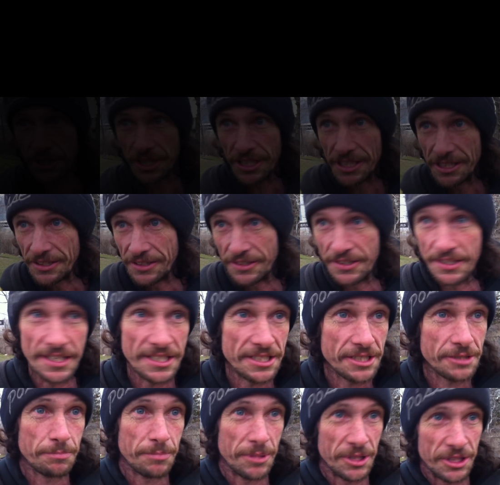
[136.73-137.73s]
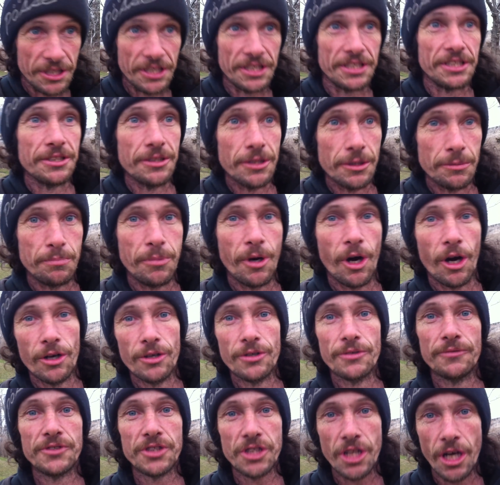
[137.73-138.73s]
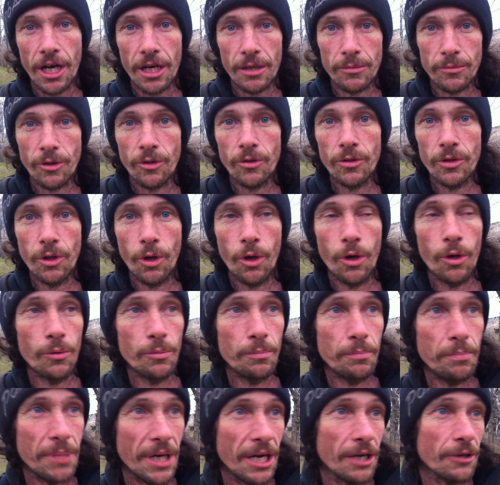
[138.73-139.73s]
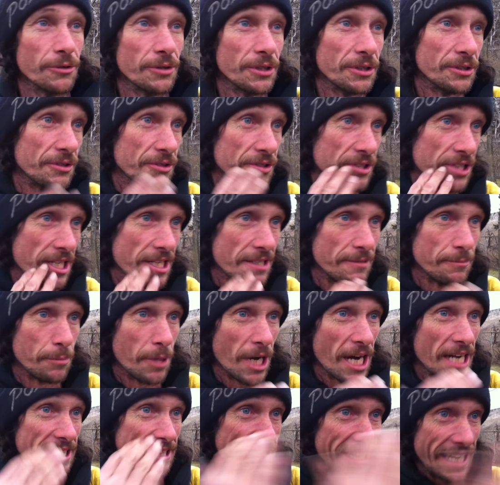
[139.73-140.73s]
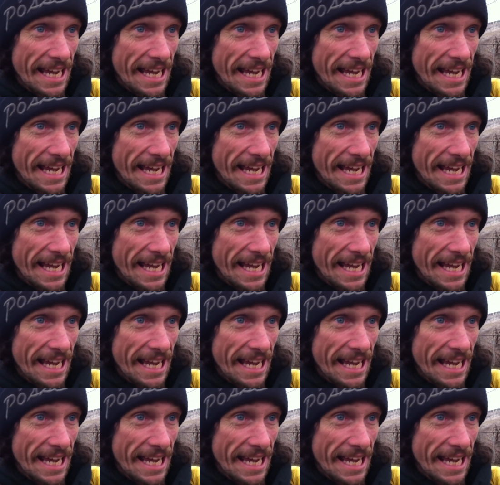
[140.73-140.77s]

Just in this particular part of Scarborough alone, bounded, say, by